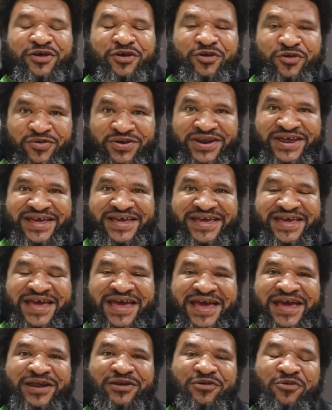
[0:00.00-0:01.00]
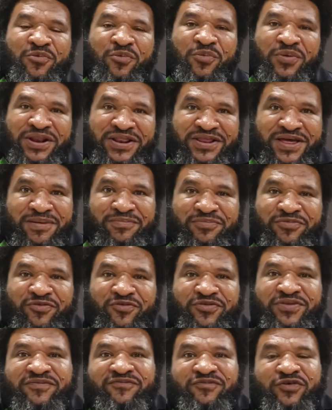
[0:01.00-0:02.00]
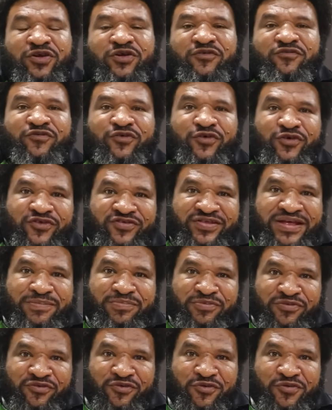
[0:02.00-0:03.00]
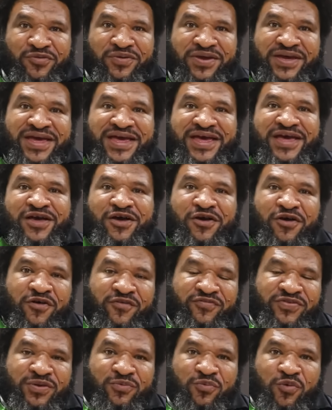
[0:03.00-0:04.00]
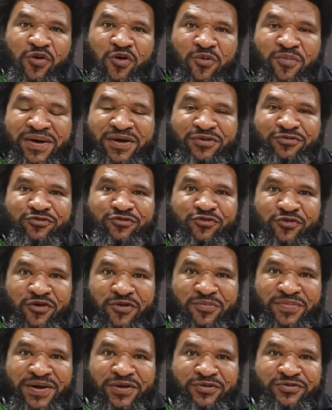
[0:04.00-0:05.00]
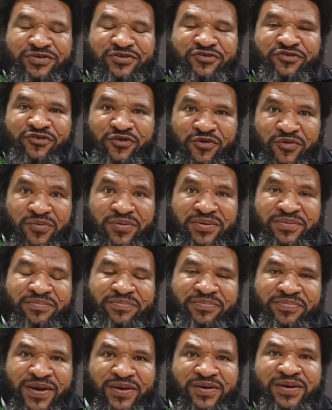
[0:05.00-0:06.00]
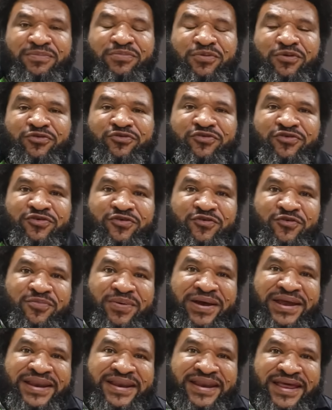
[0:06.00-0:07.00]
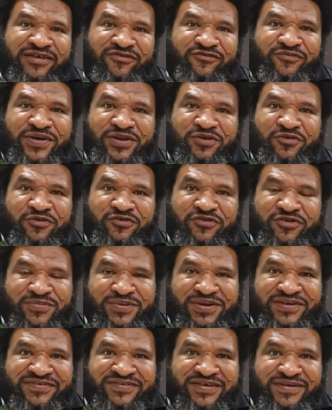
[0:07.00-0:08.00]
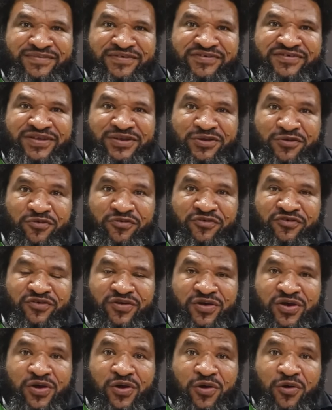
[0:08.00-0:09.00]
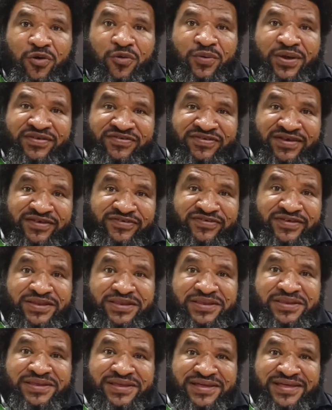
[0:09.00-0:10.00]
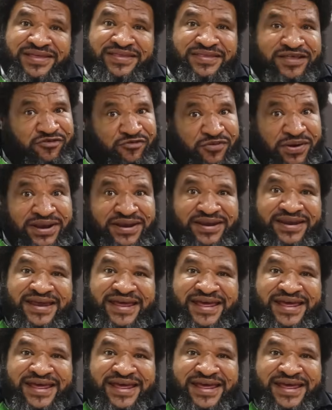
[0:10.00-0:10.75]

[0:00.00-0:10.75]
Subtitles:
good day, and welcome to the very first episode of the WokabautTokabaut Show, proudly brought to you by NAS Fund Contributor Savings and Loans, or NCSL. That's right,